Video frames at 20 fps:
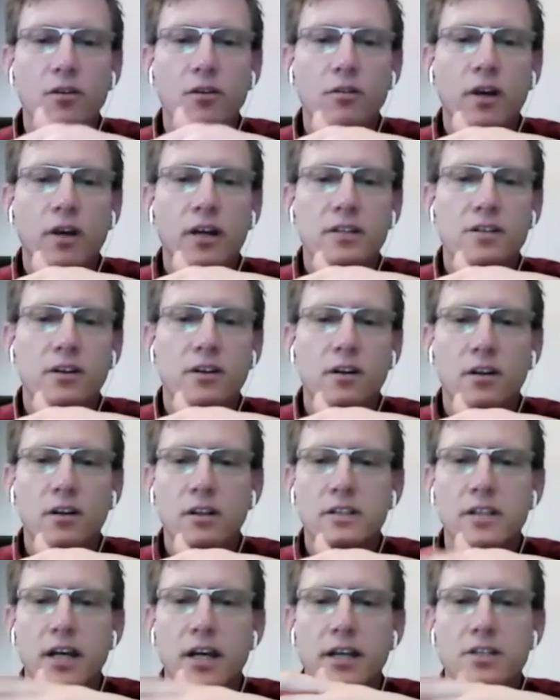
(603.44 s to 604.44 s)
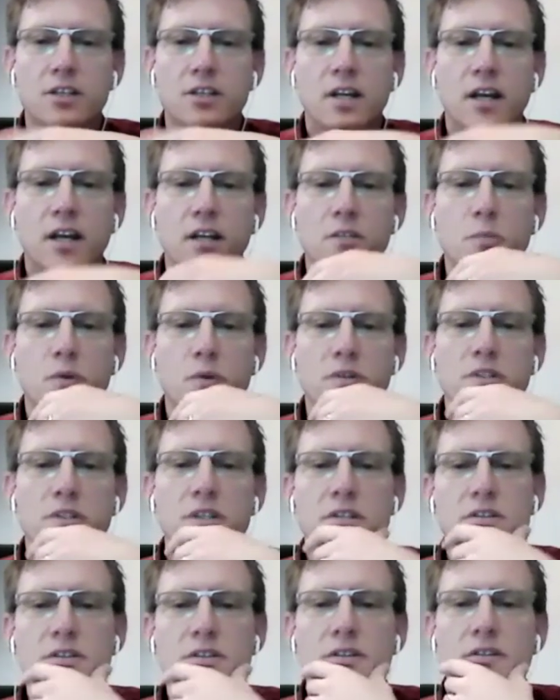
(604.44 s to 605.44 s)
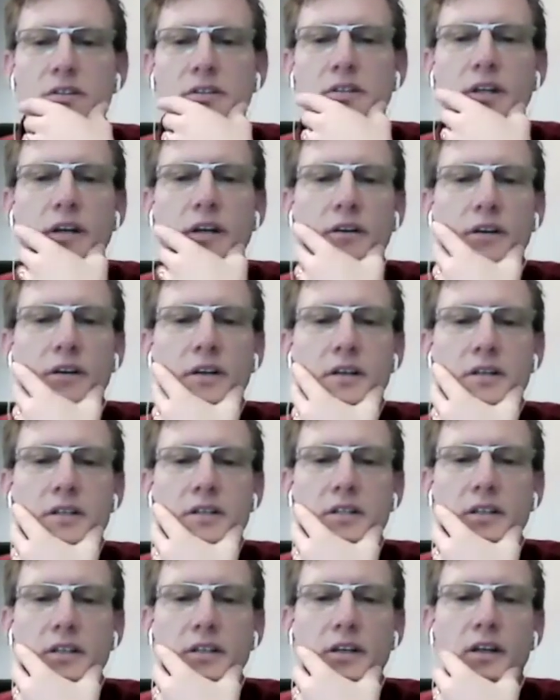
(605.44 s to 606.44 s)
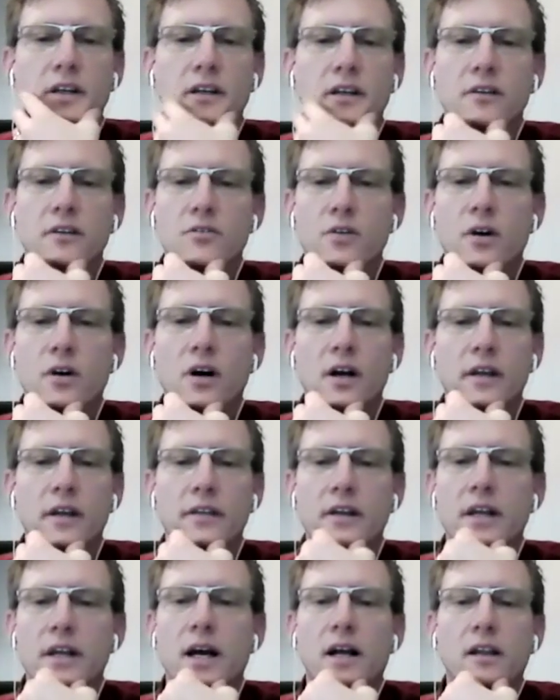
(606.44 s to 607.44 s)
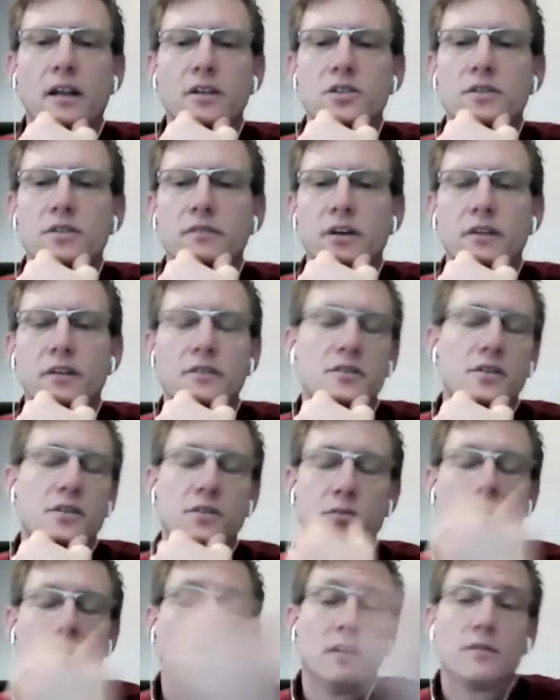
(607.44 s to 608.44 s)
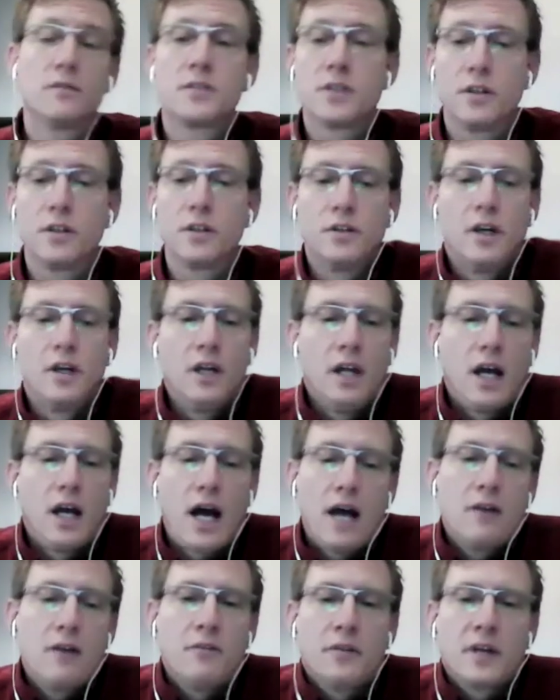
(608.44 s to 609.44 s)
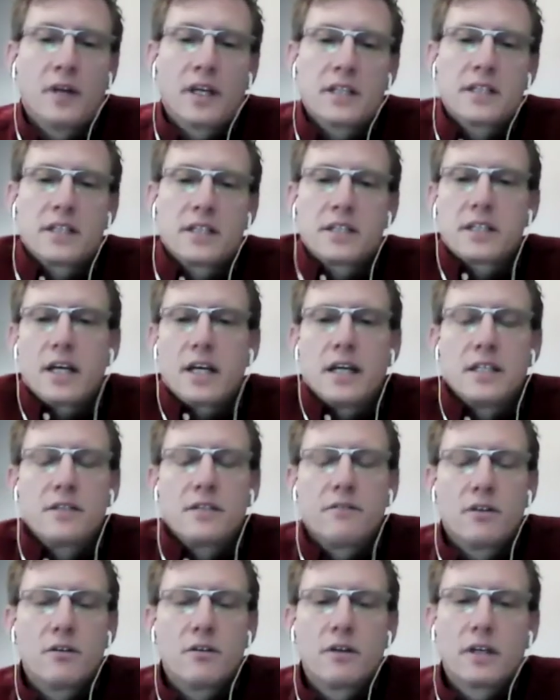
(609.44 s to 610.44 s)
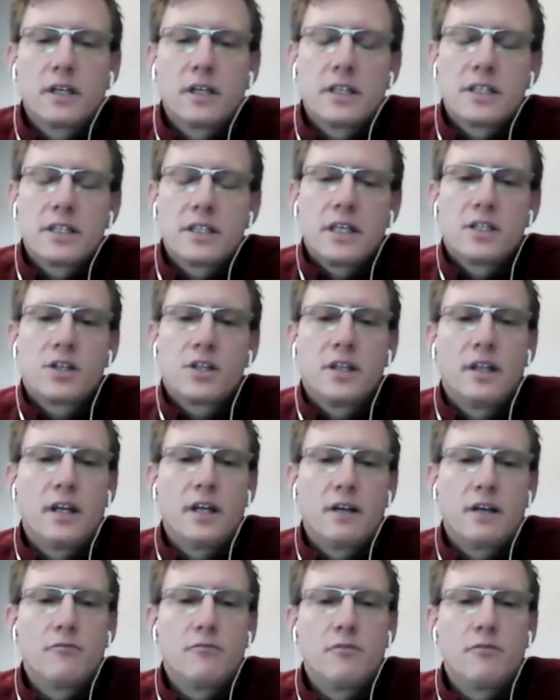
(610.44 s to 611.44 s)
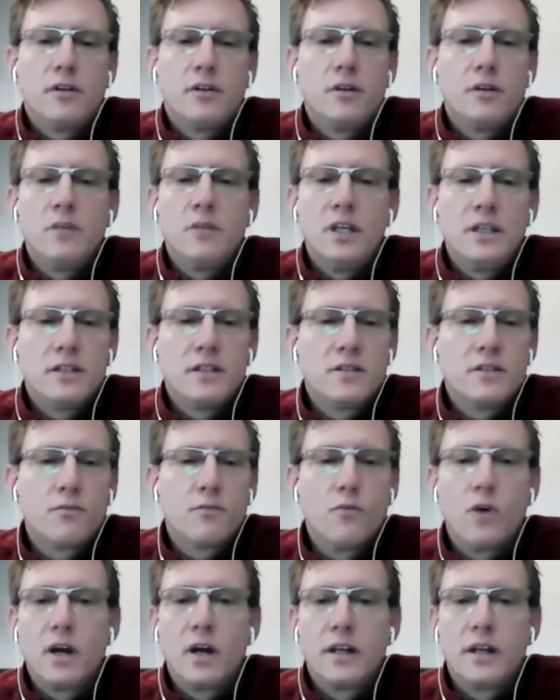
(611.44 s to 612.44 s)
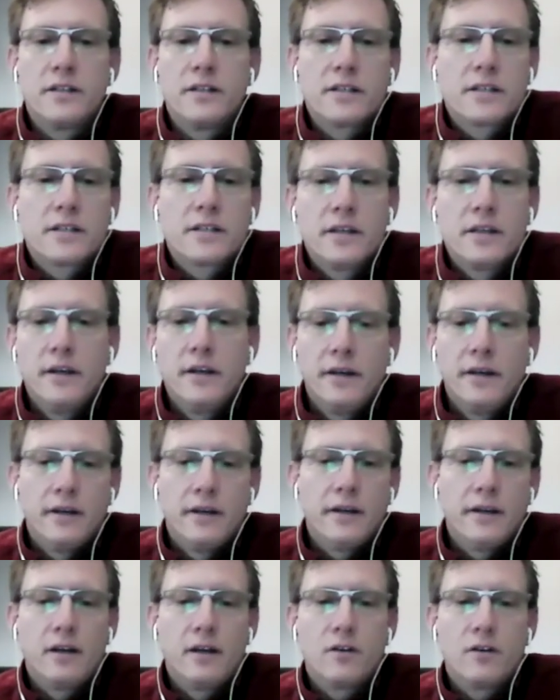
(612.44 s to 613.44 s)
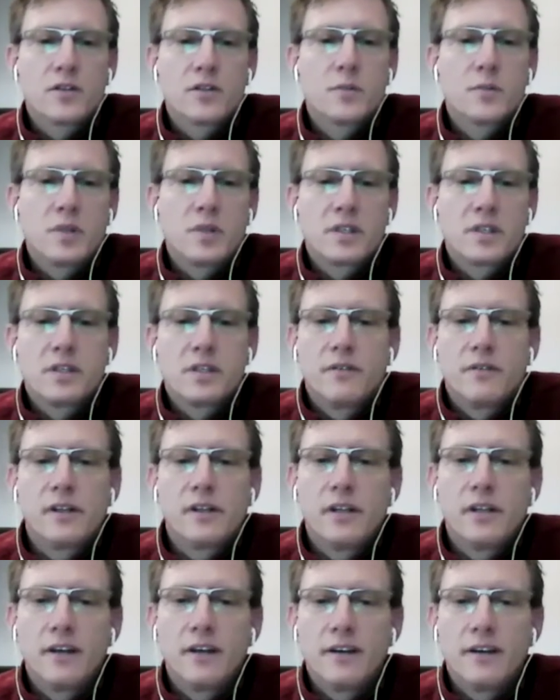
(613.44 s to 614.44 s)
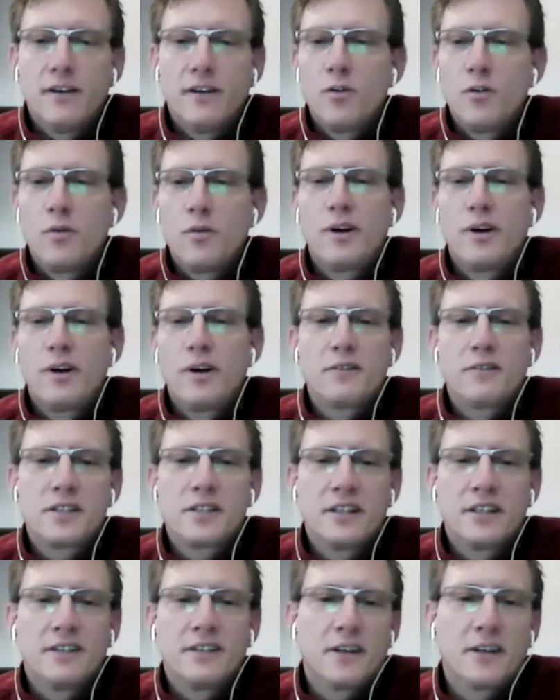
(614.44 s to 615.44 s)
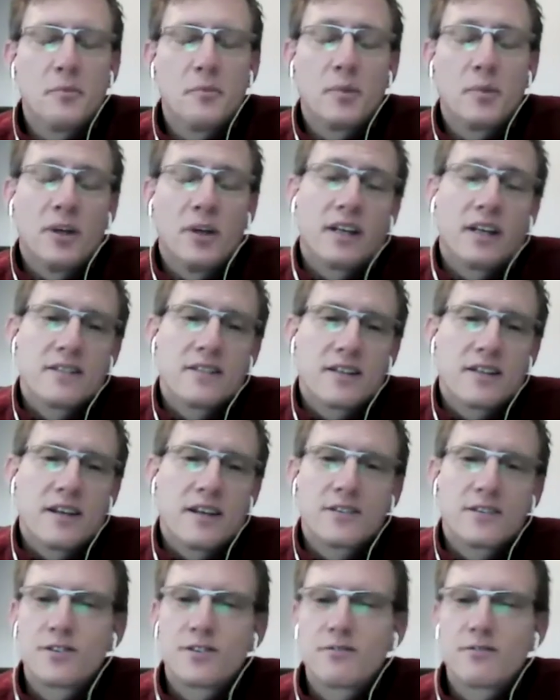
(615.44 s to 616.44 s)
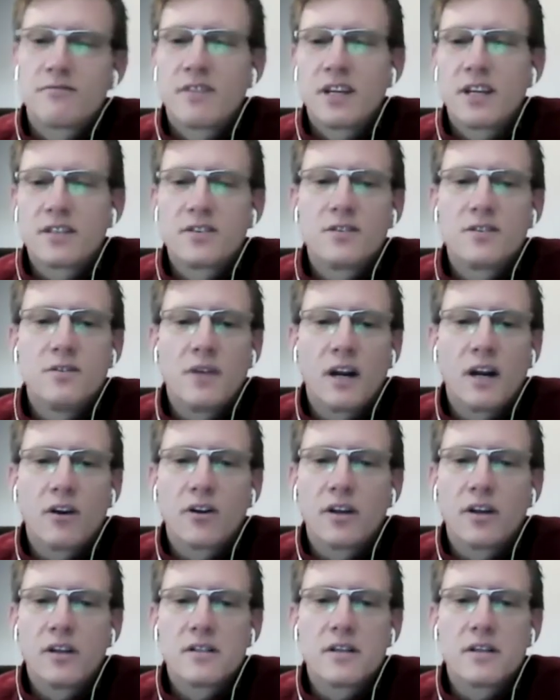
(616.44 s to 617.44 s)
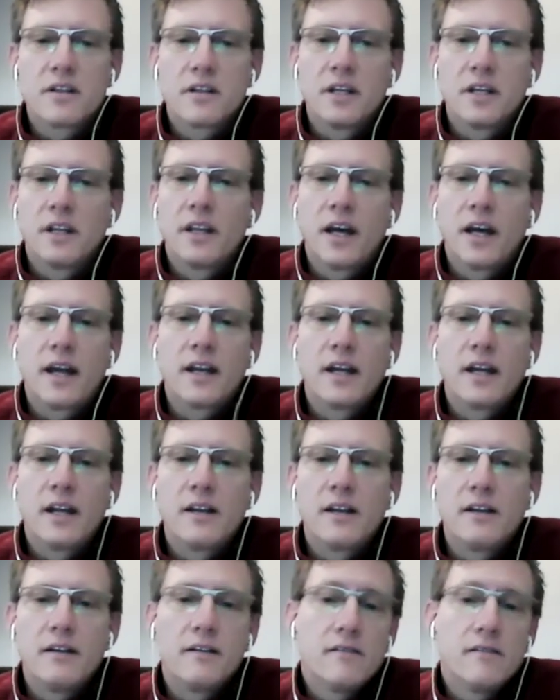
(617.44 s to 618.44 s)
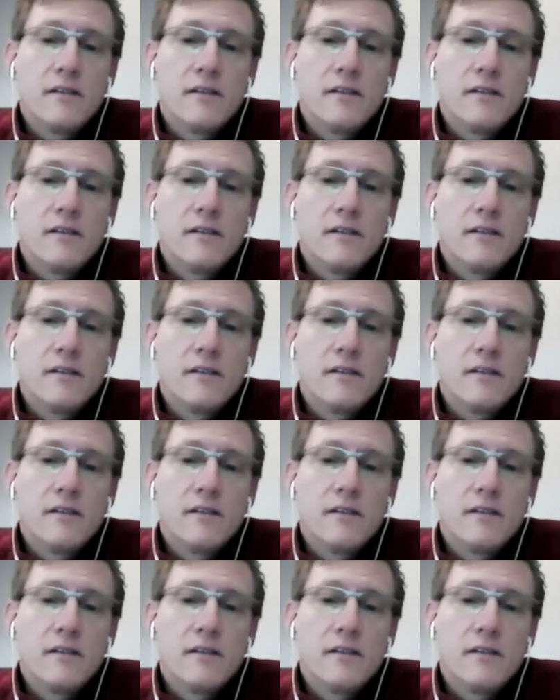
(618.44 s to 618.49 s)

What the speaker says: guys are all attached to experts in certain areas and can draw on the knowledge of others as well. So I don't think it's the size of an organization that really means one is, specifically going to know about every single company, because that's too arrogant to think that. And